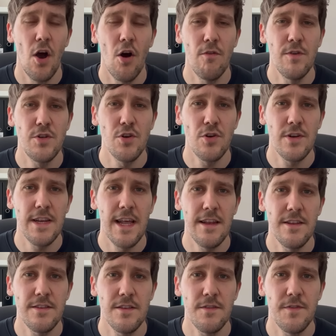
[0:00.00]
over Jordan
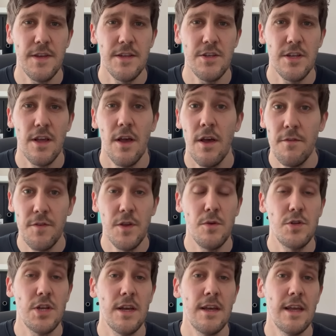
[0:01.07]
Henderson's future. Uh,
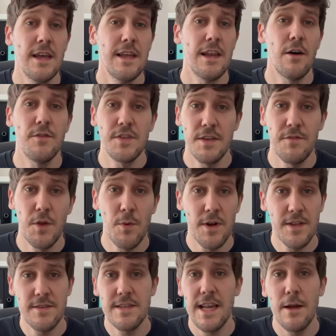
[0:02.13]
future. Now, obviously, if you
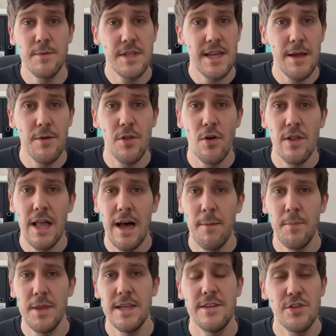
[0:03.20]
want to stay up to date with all
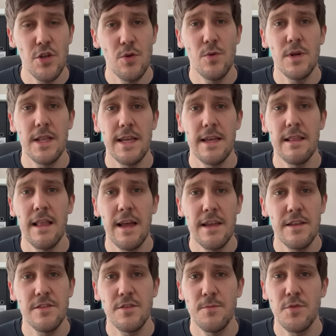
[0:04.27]
that, please do click
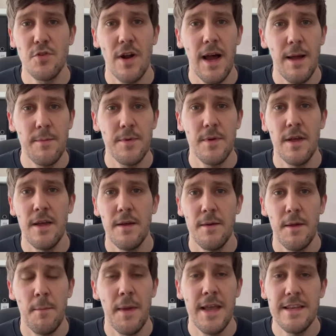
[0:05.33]
like and subscribe. Uh,
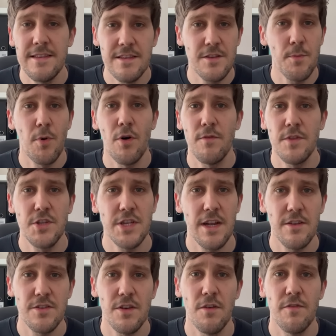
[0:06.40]
amazing support for the
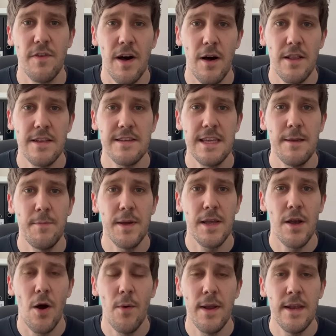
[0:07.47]
channel so far. Let's keep it
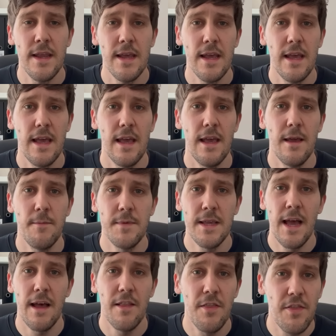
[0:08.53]
going. Um,
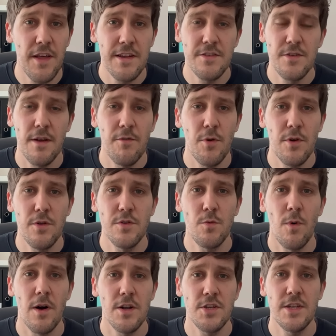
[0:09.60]
yeah, and thanks to everyone who's
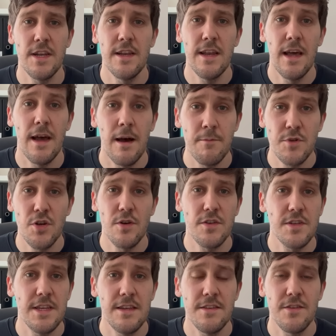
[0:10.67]
watched, and uh, I'm sure I'll
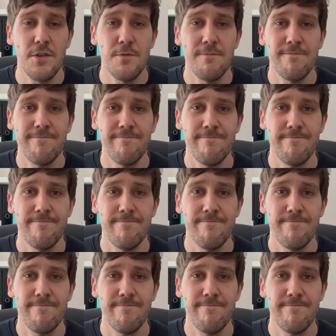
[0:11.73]
see you soon.